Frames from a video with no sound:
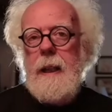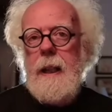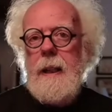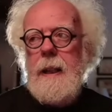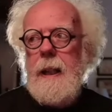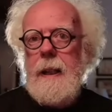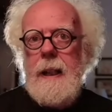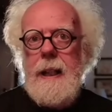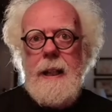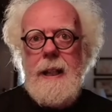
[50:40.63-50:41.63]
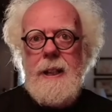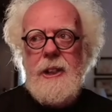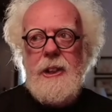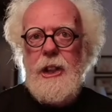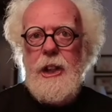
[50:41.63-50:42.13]
yeah, yeah.
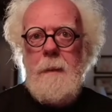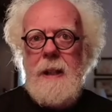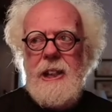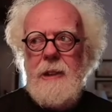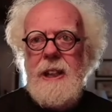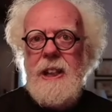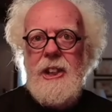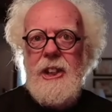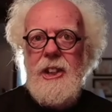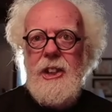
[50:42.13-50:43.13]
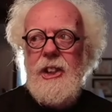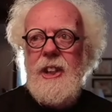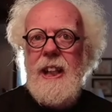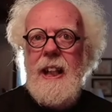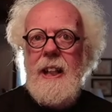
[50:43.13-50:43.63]
It's just basic research
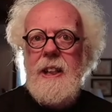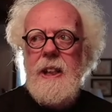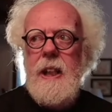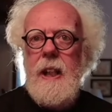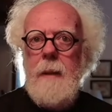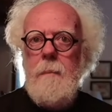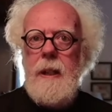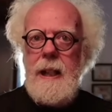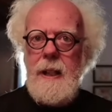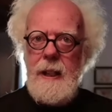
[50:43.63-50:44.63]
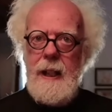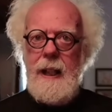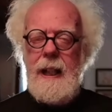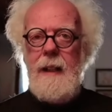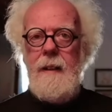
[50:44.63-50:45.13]
that in
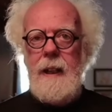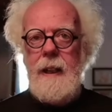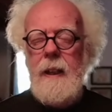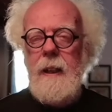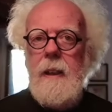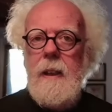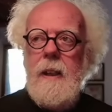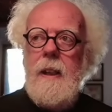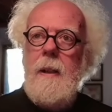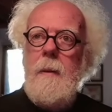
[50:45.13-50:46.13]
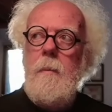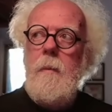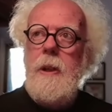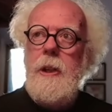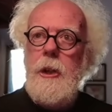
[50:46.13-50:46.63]
that area
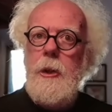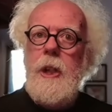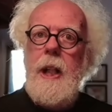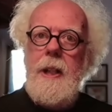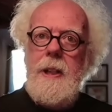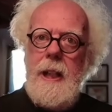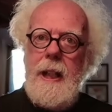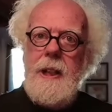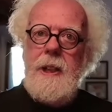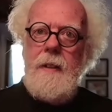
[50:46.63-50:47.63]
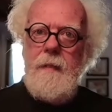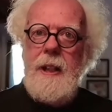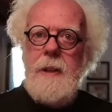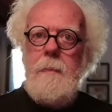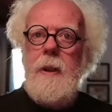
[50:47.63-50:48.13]
you can test
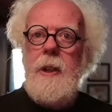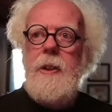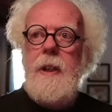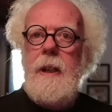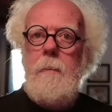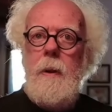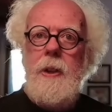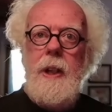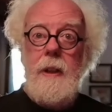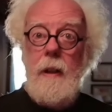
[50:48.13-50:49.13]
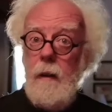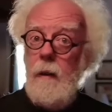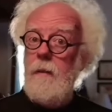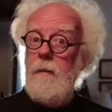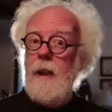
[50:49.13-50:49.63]
advanced military projects.
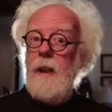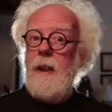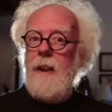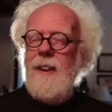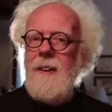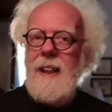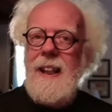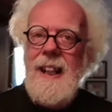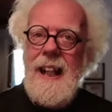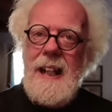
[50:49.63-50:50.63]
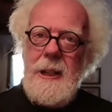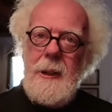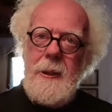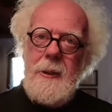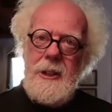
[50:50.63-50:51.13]
Oh, really? Okay. And you
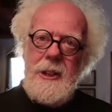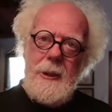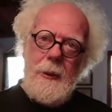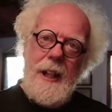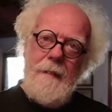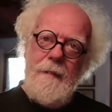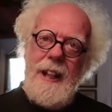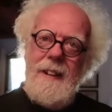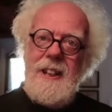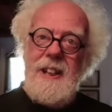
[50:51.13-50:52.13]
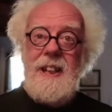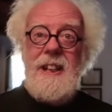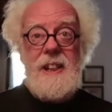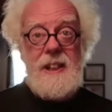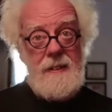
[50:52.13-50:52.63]
can also do live fire
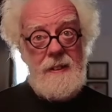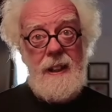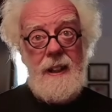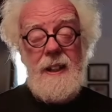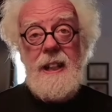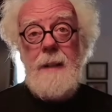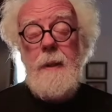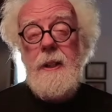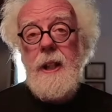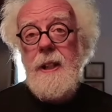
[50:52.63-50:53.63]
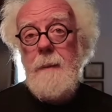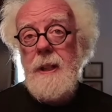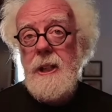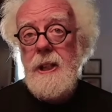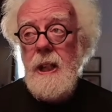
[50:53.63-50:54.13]
exercise. The
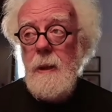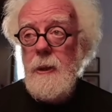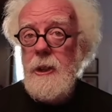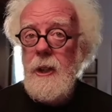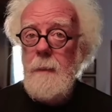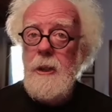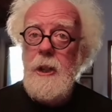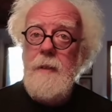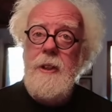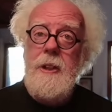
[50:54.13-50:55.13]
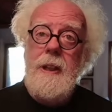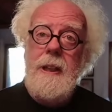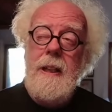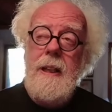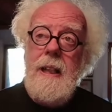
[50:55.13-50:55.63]
Nimitz was on a maneuver doing
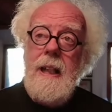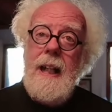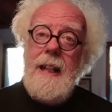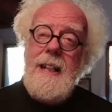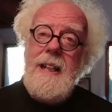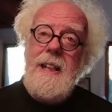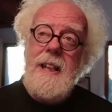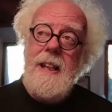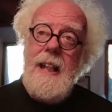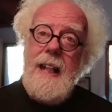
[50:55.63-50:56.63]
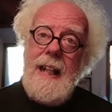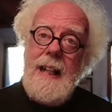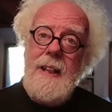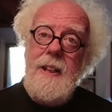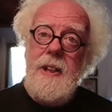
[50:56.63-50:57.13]
that. And anytime,
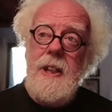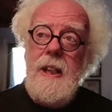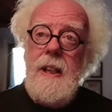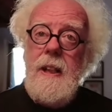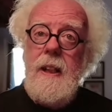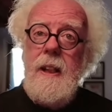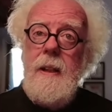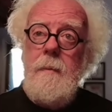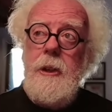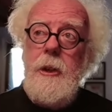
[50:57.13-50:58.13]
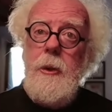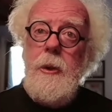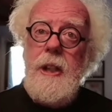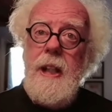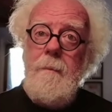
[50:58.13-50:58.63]
and you
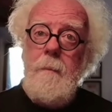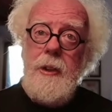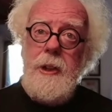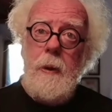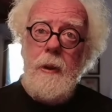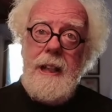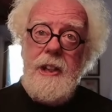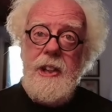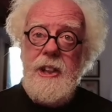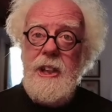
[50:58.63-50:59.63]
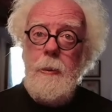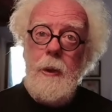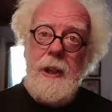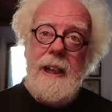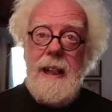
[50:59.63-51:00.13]
can have multiple agencies
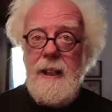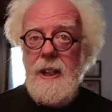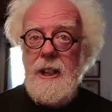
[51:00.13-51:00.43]
working in the